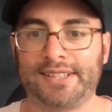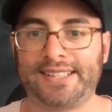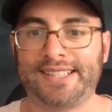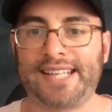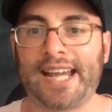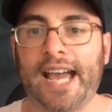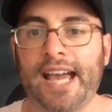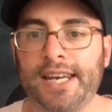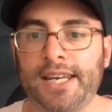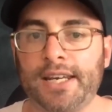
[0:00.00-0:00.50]

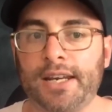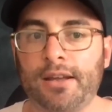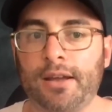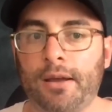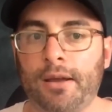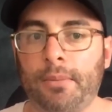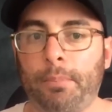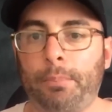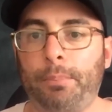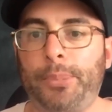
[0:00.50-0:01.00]
$10
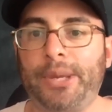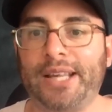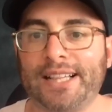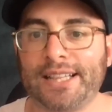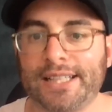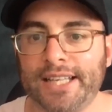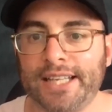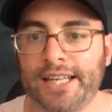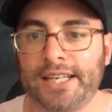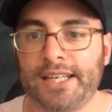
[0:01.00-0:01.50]

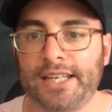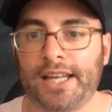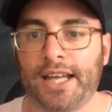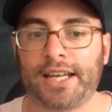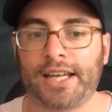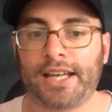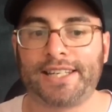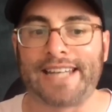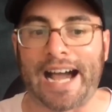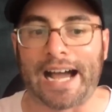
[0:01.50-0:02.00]
billion.
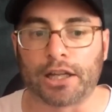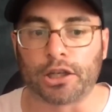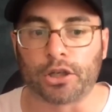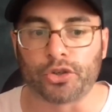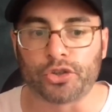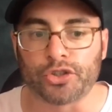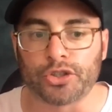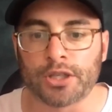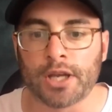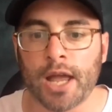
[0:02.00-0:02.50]

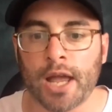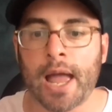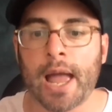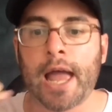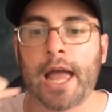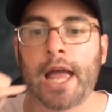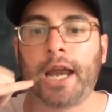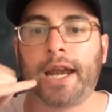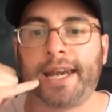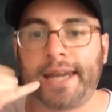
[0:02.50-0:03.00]

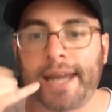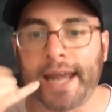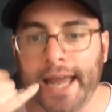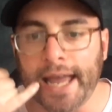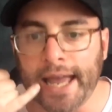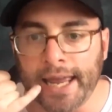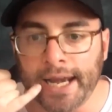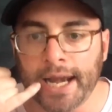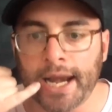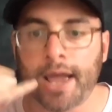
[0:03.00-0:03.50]

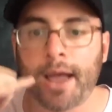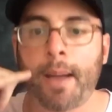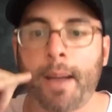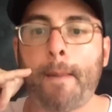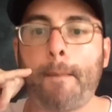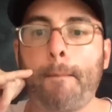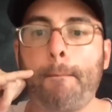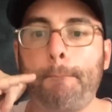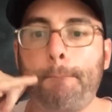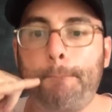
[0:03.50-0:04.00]
$10
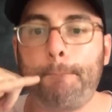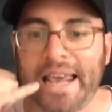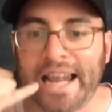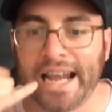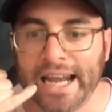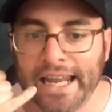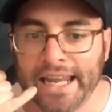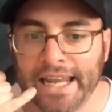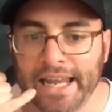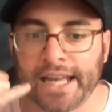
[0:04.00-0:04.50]

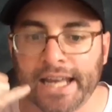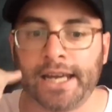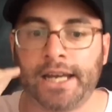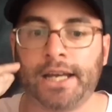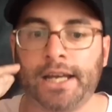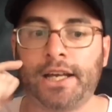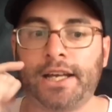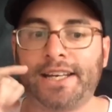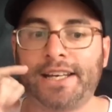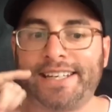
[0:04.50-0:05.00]

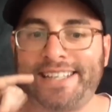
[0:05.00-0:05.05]
billion.